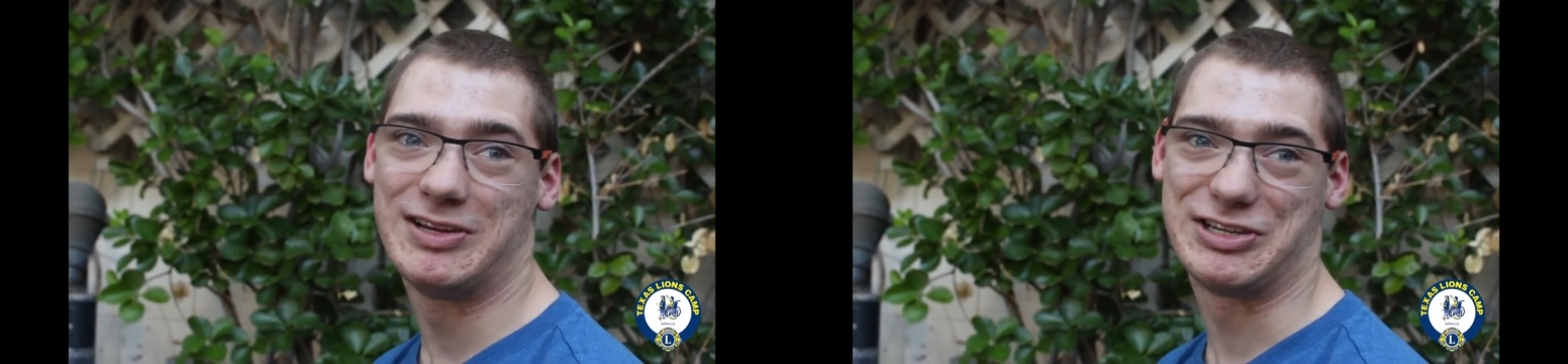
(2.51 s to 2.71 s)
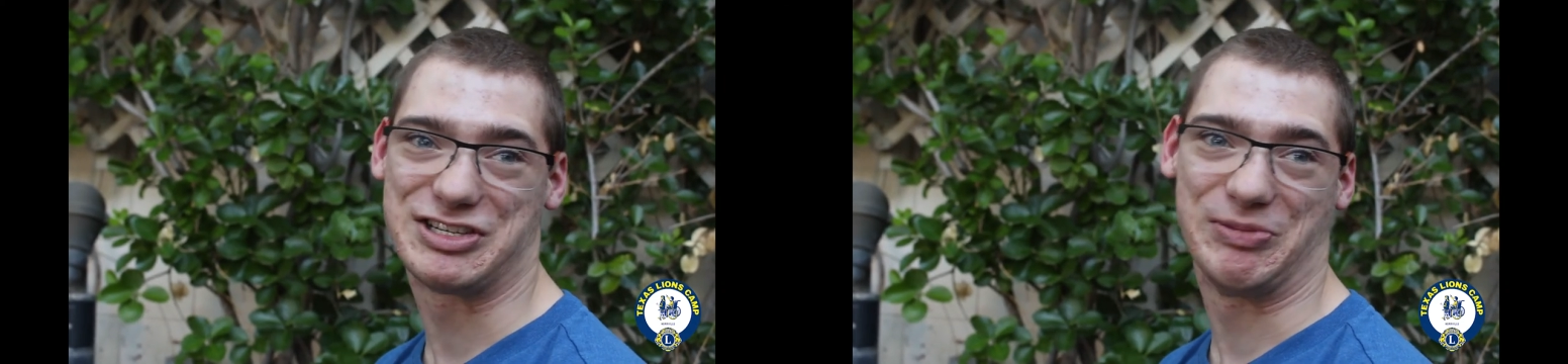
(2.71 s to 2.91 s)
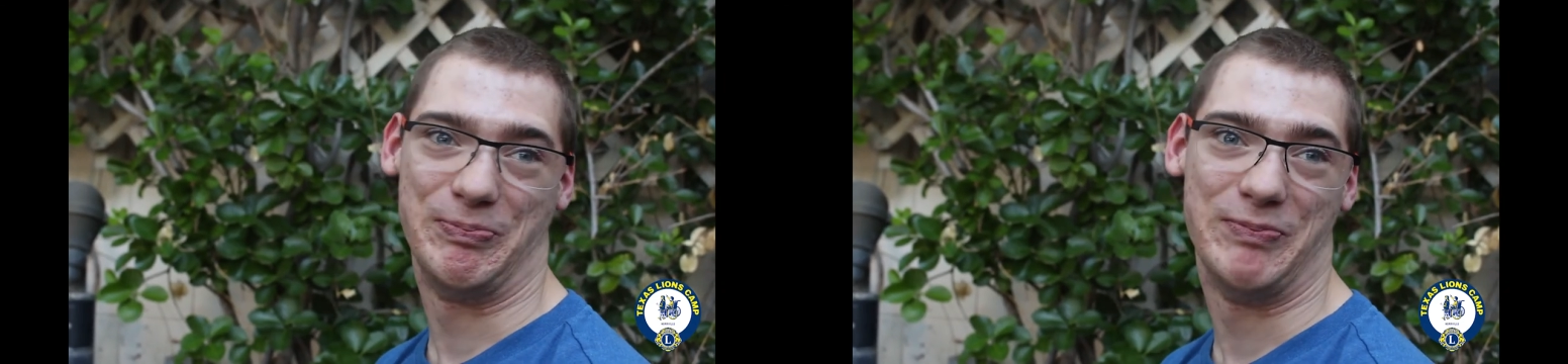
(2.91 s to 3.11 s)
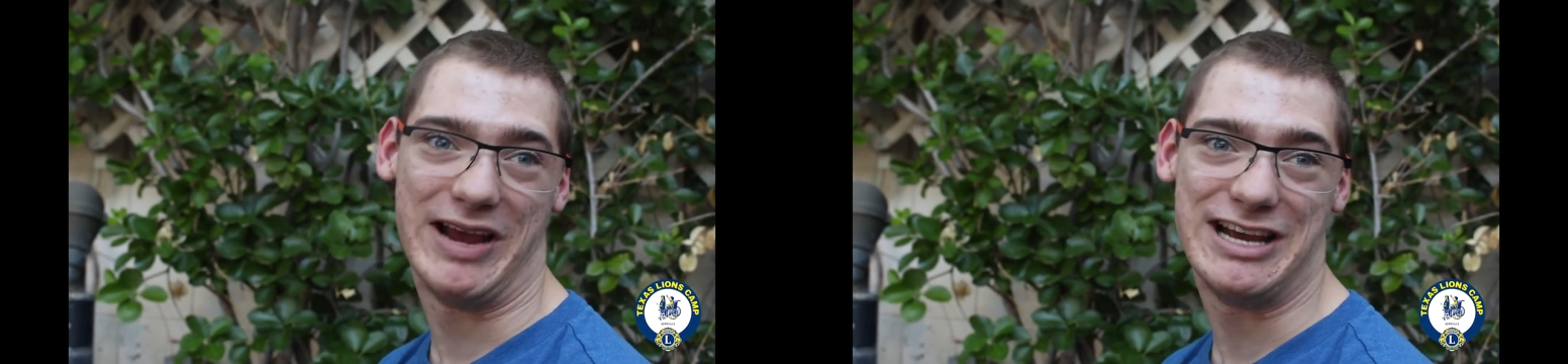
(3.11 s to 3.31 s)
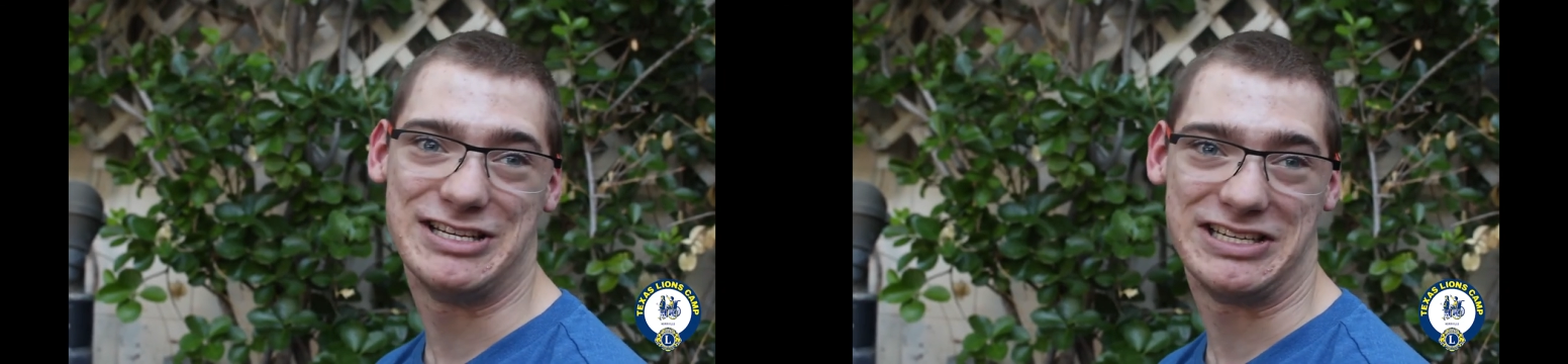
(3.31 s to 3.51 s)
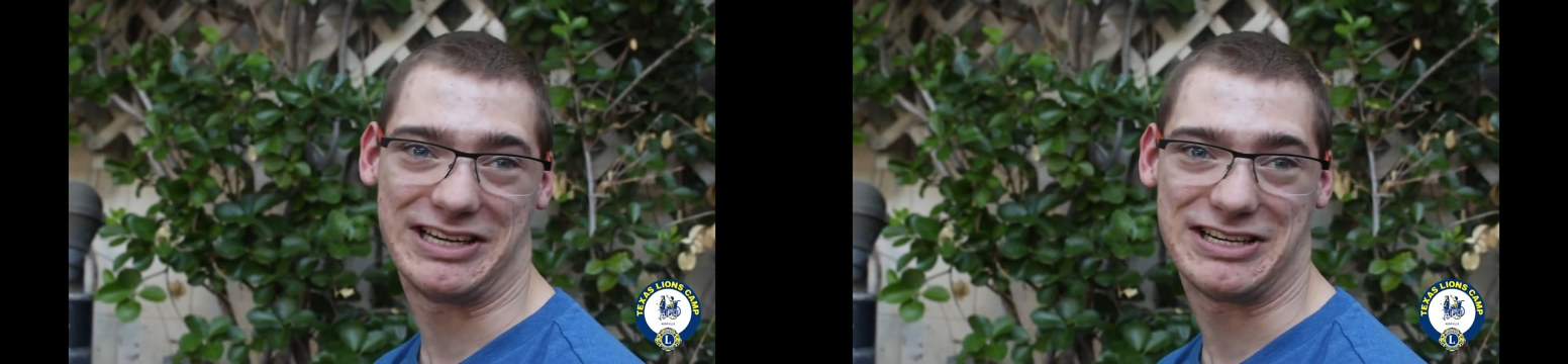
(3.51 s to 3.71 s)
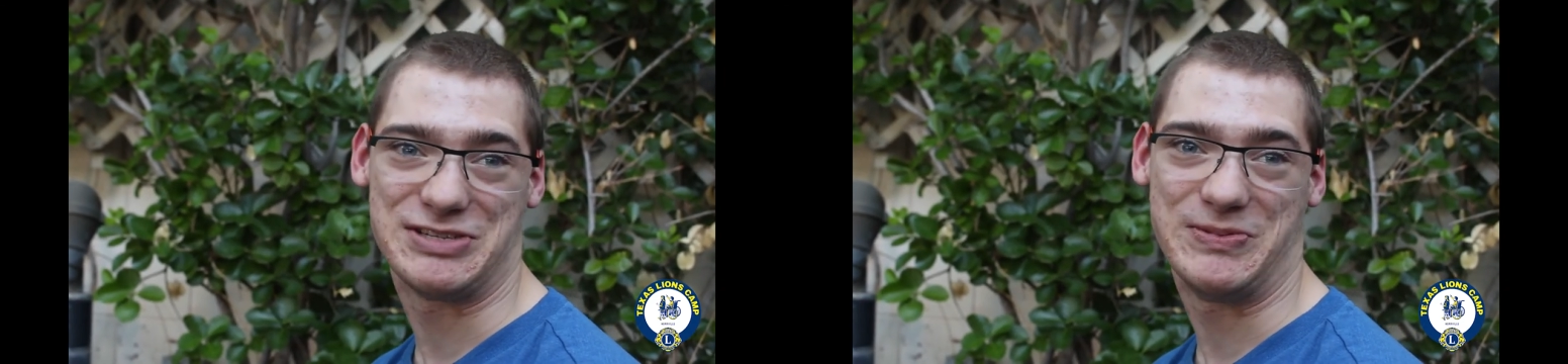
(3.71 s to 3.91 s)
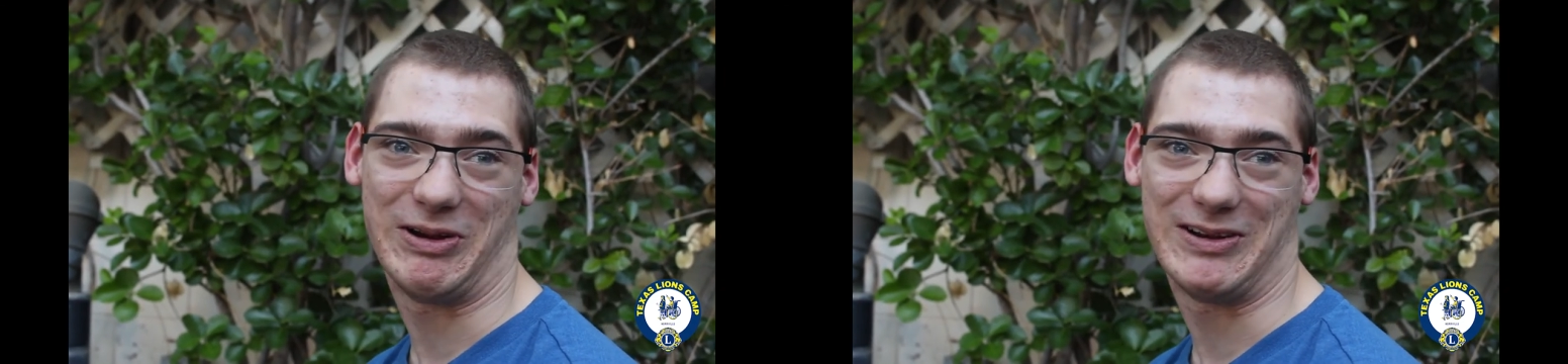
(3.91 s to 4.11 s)
just amazing
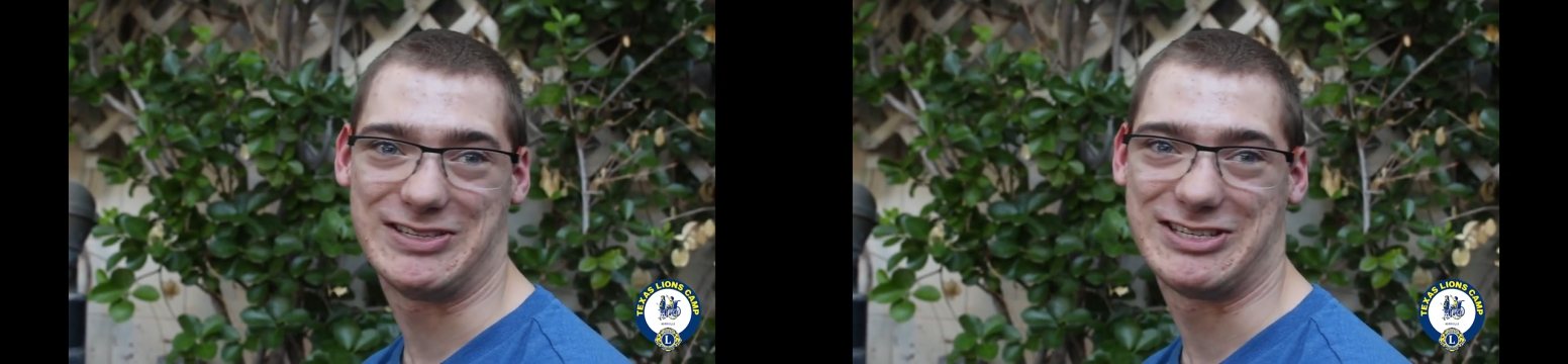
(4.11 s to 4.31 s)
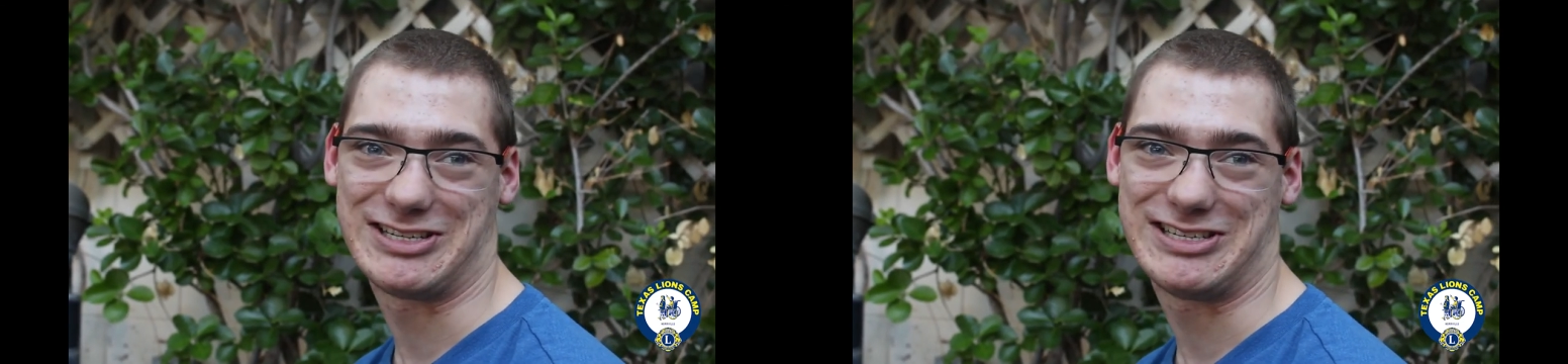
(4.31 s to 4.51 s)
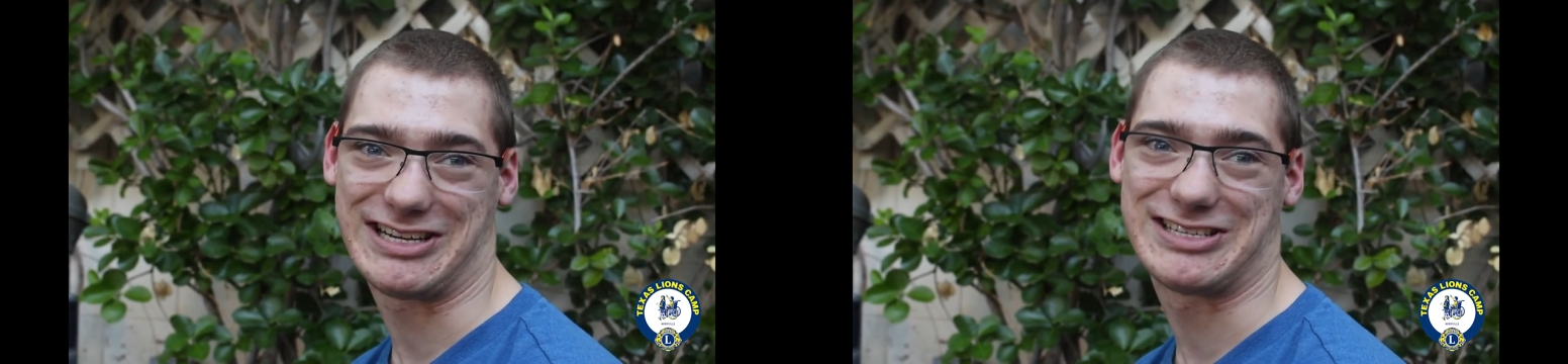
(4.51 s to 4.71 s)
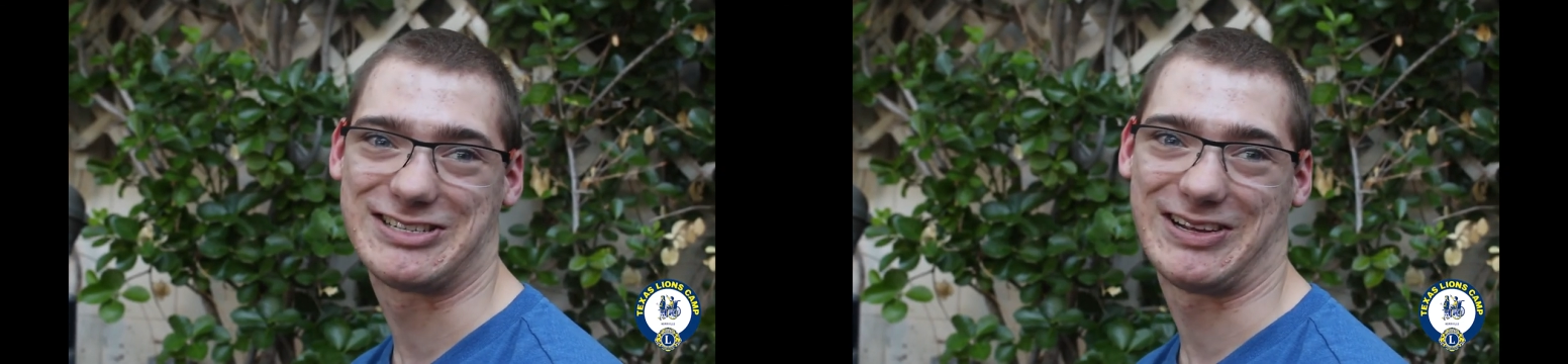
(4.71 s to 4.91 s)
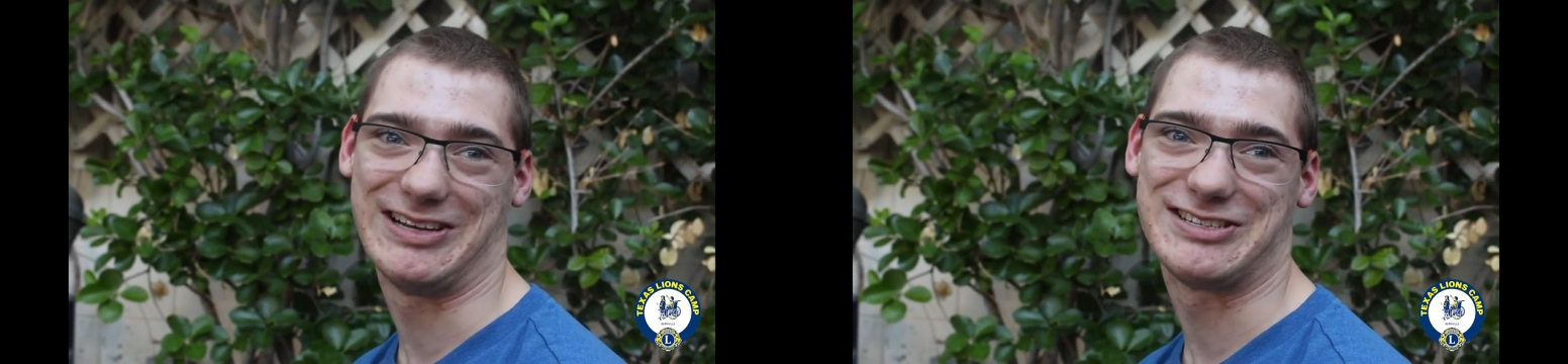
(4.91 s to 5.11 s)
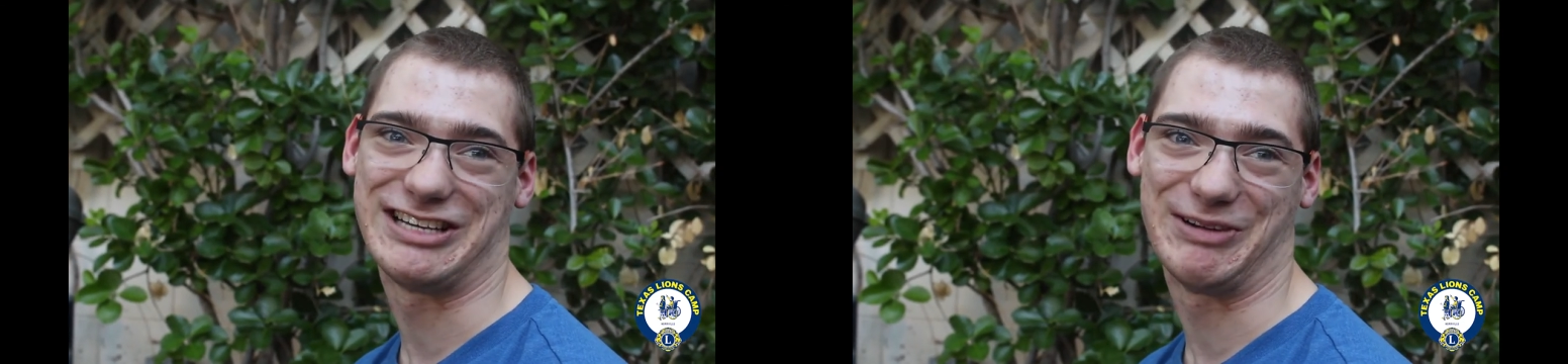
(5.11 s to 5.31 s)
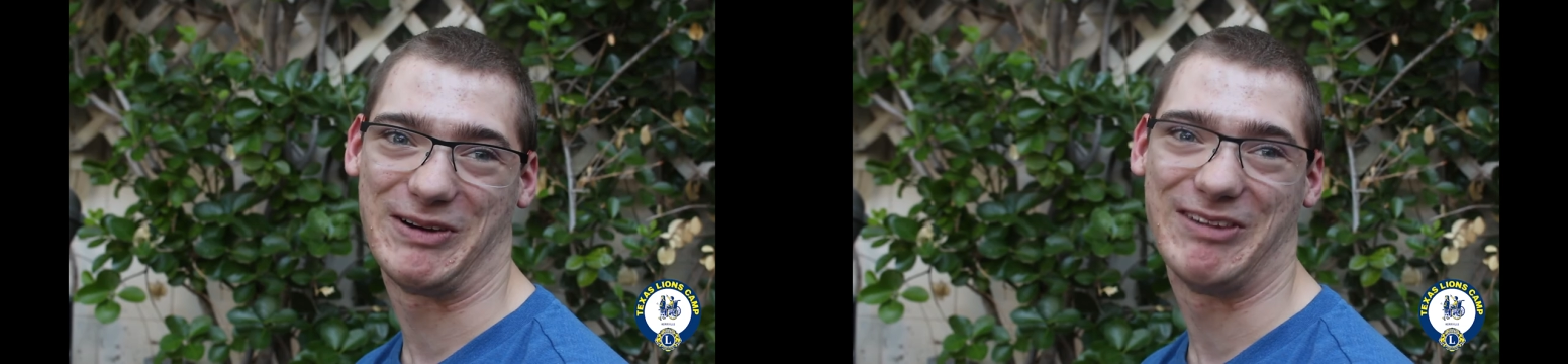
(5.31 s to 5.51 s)
experiences at Texas Science Camp.